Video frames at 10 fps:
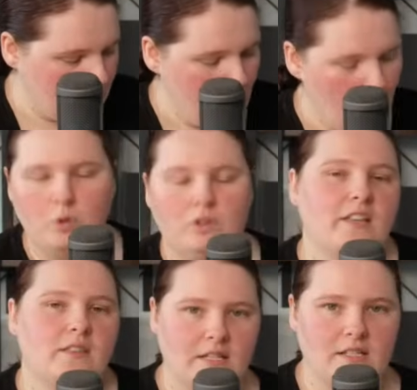or like
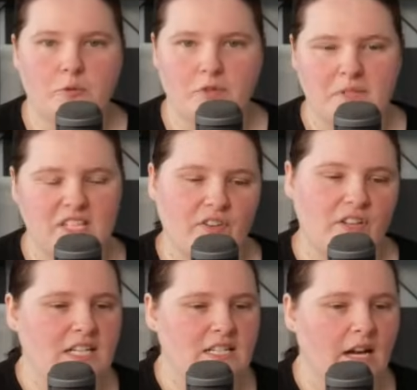things that were
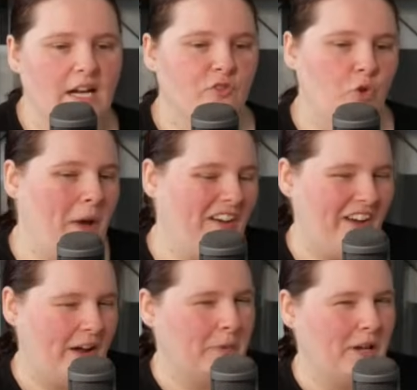specifically designed for
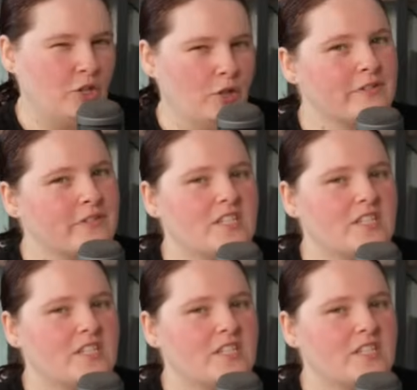fountain pen use,